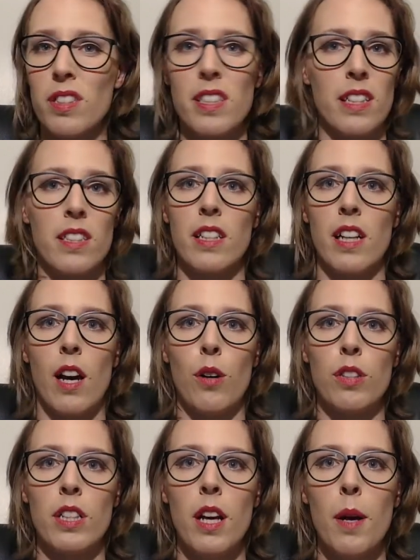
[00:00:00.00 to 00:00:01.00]
testing
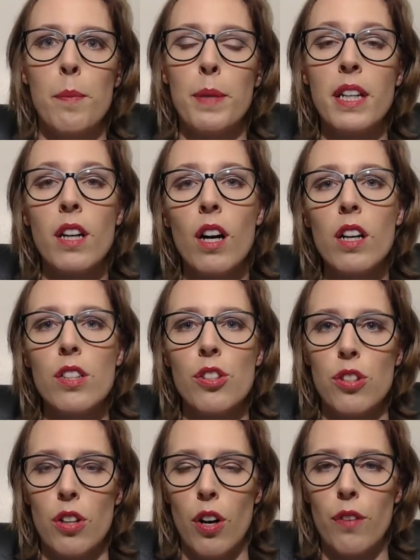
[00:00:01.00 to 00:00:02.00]
out
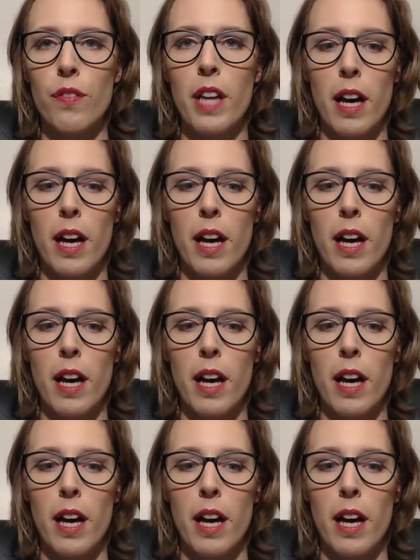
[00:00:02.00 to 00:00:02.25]
because of